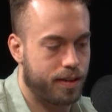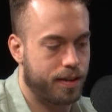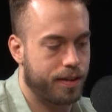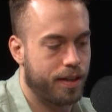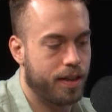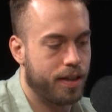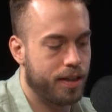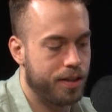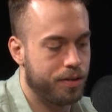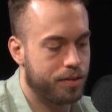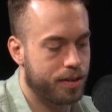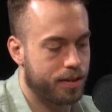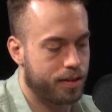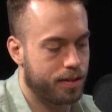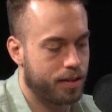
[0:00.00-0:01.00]
that you
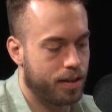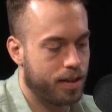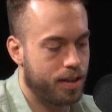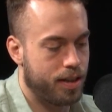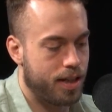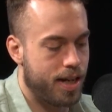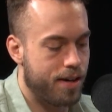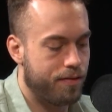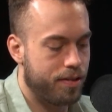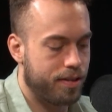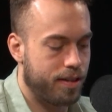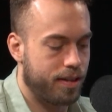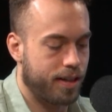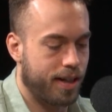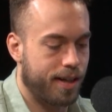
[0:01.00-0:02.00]
can.
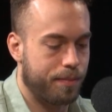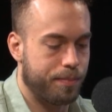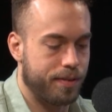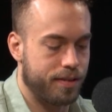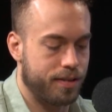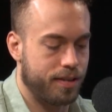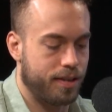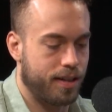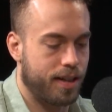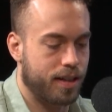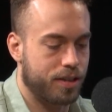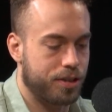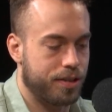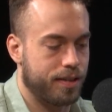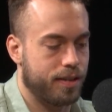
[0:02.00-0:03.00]
Everything happens in
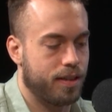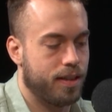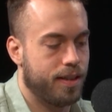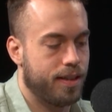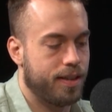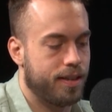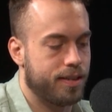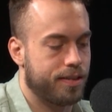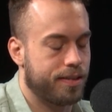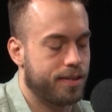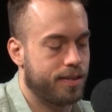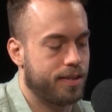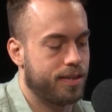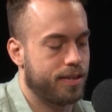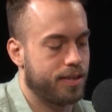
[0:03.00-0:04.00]
action. That's
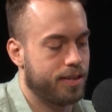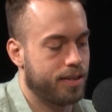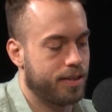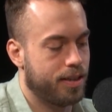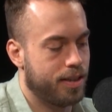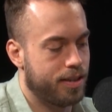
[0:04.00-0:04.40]
the